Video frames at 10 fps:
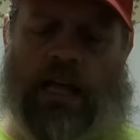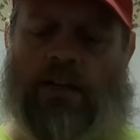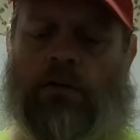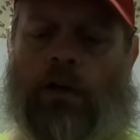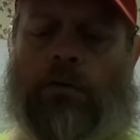
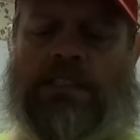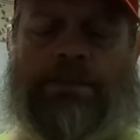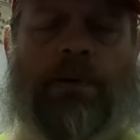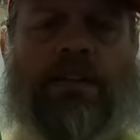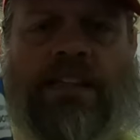I don't
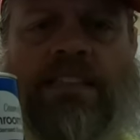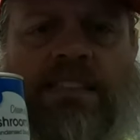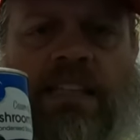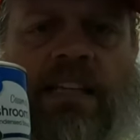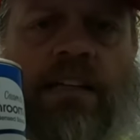always put
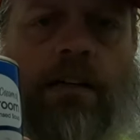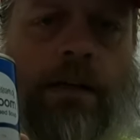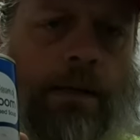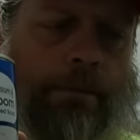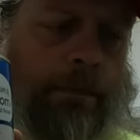this in there,
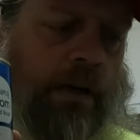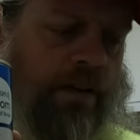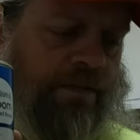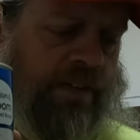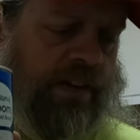but
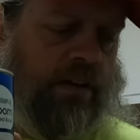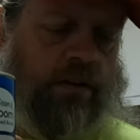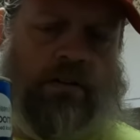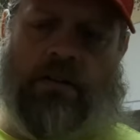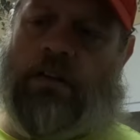I
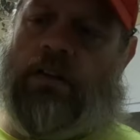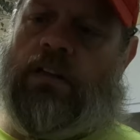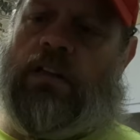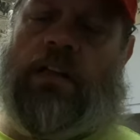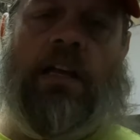figured
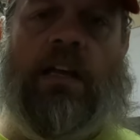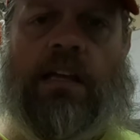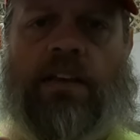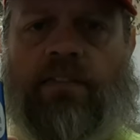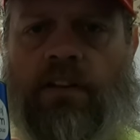
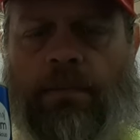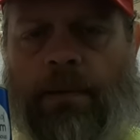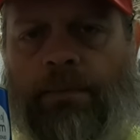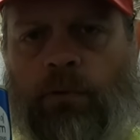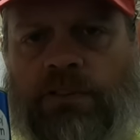uh, give it a little
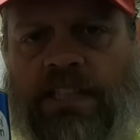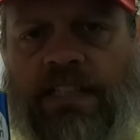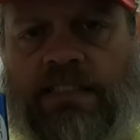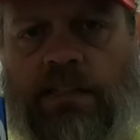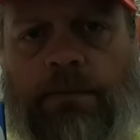bit more
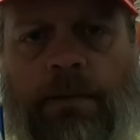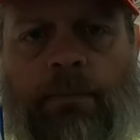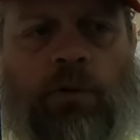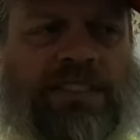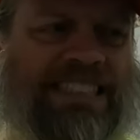taste, a little bit
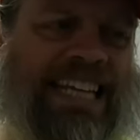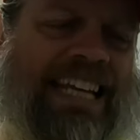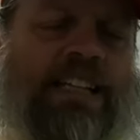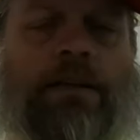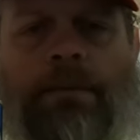more
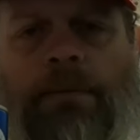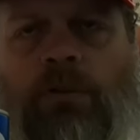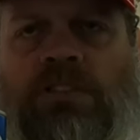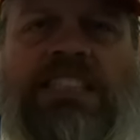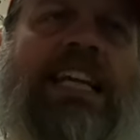zing, a little bit
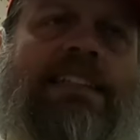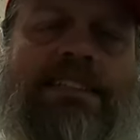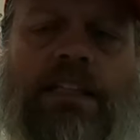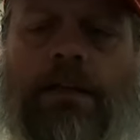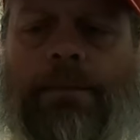more
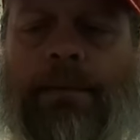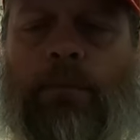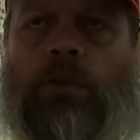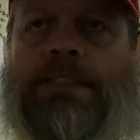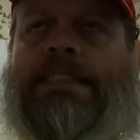zest, a little bit
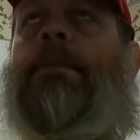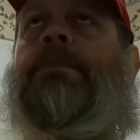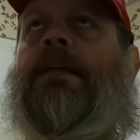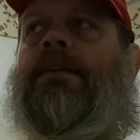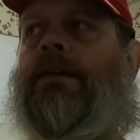more
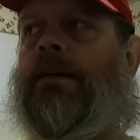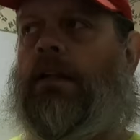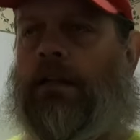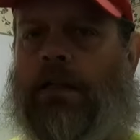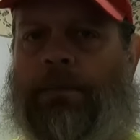something,
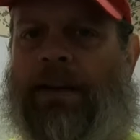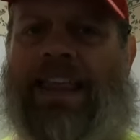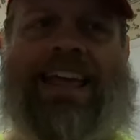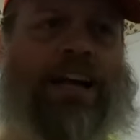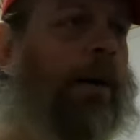a little bit of that